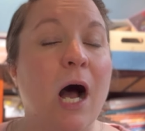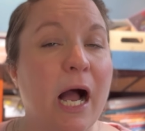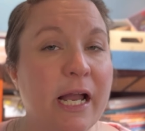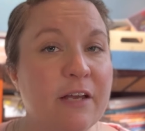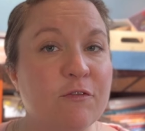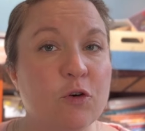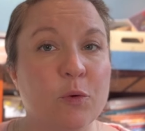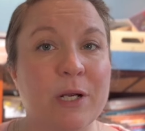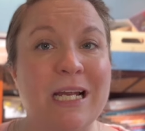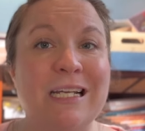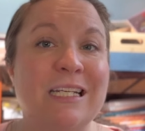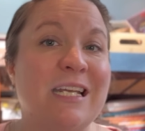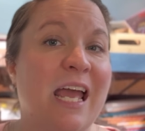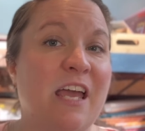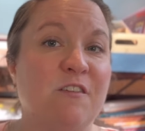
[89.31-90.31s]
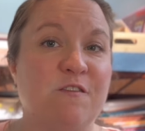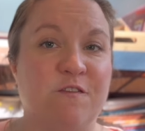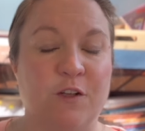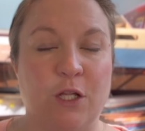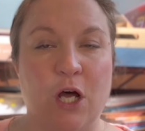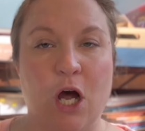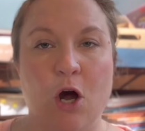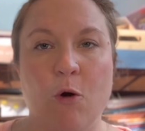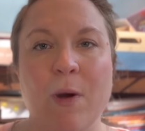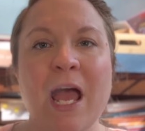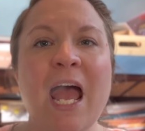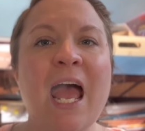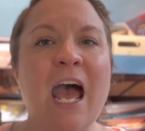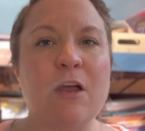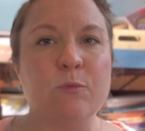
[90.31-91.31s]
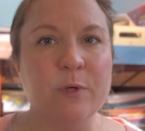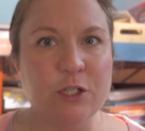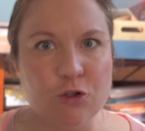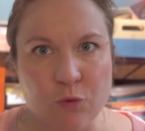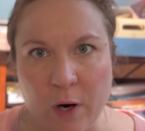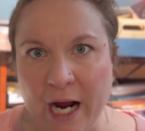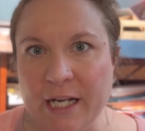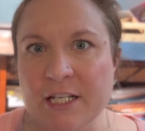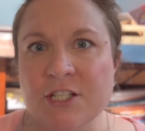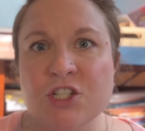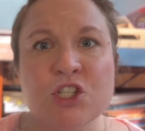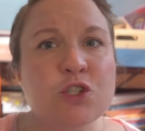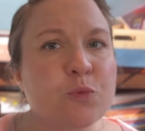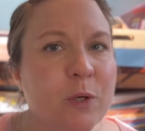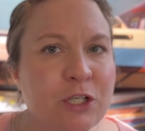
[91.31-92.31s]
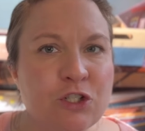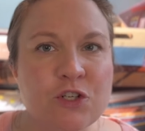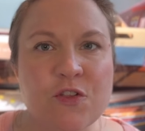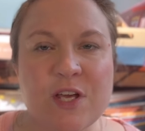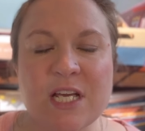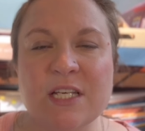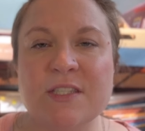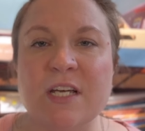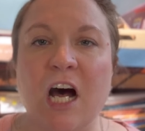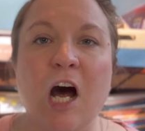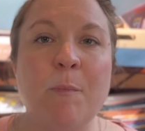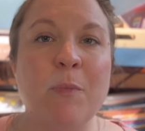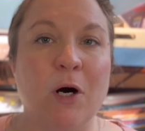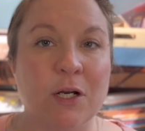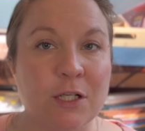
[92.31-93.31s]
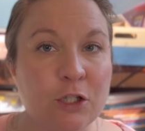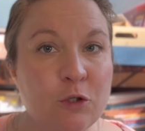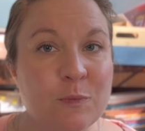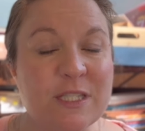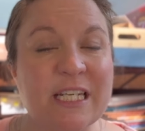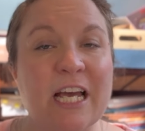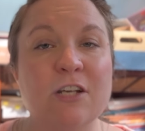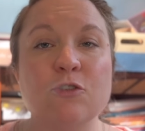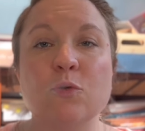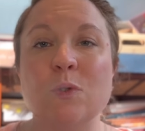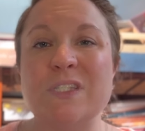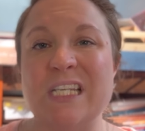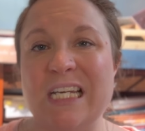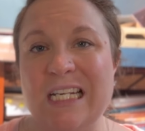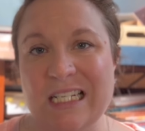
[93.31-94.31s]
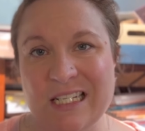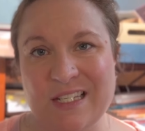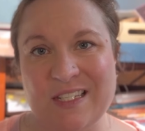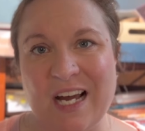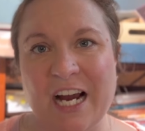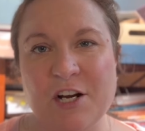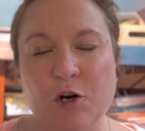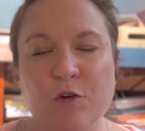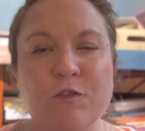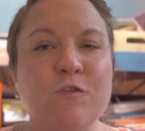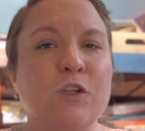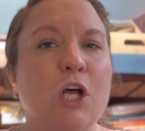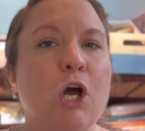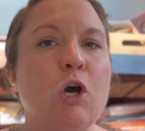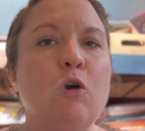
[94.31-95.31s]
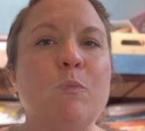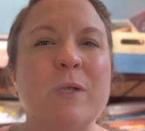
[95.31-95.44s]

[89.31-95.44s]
I have created a flow and we try to switch things up on loop schedules inside our flow,